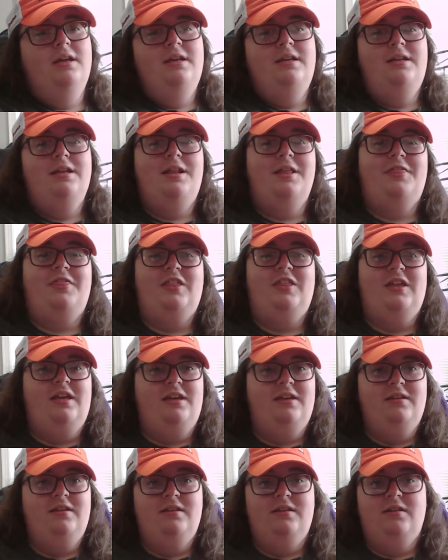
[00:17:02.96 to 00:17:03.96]
Did a
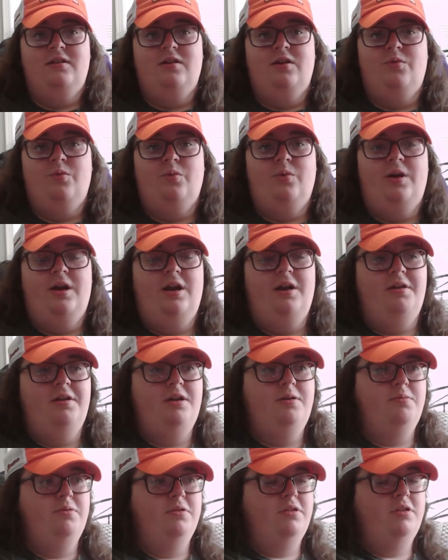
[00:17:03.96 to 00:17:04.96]
thing where
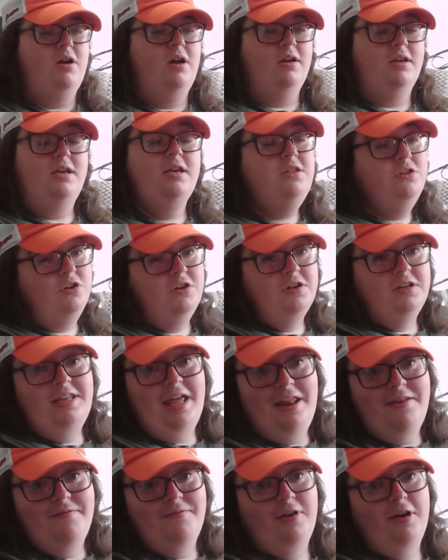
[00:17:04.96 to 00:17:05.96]
he took
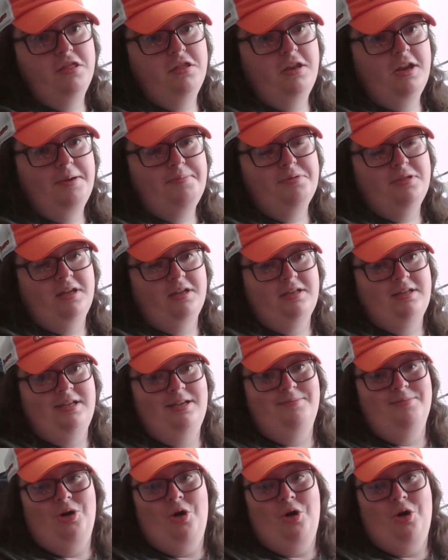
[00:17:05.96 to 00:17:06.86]
Denver as an upset team